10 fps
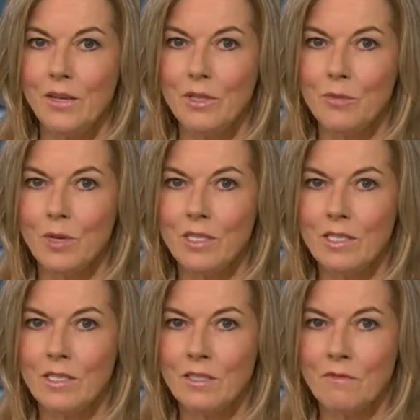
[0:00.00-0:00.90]
US
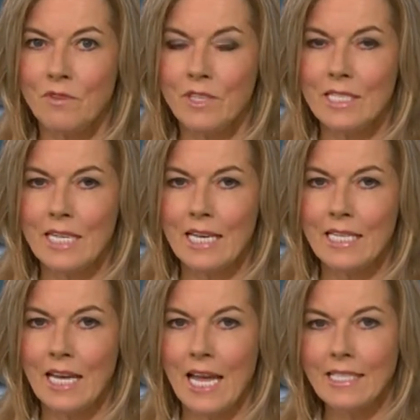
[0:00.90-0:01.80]
President and First
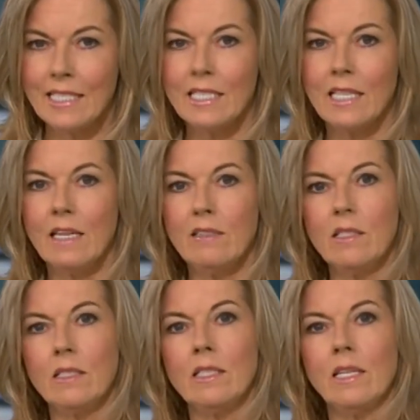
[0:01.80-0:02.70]
Lady are heading to
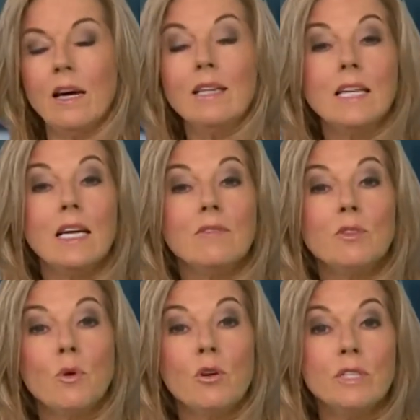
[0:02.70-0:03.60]
London tonight ahead
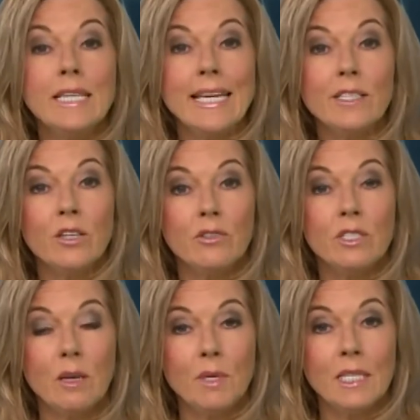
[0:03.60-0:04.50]
of tomorrow's
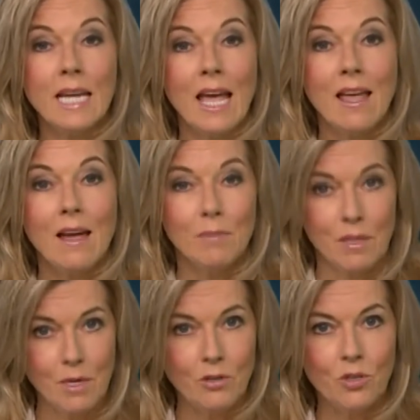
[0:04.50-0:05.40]
NATO summit.
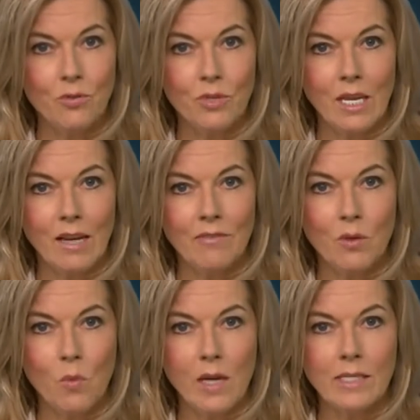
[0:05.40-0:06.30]
But they made sure they
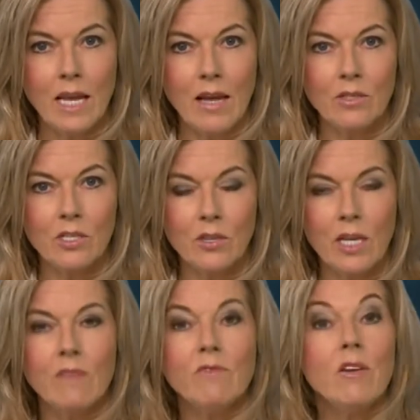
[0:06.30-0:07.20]
left the White House
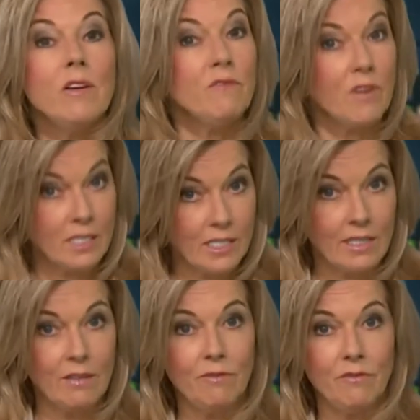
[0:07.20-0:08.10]
looking very
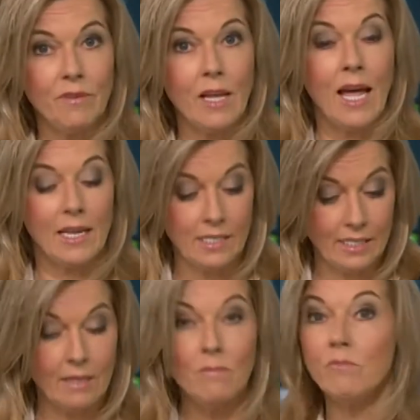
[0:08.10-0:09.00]
festive
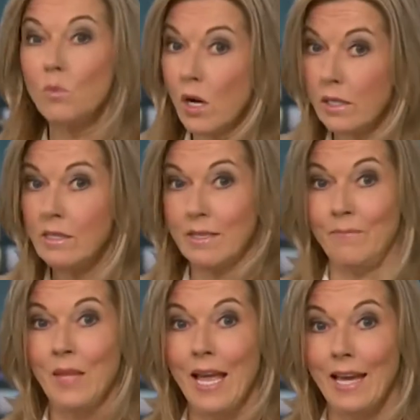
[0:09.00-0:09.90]
and um, white.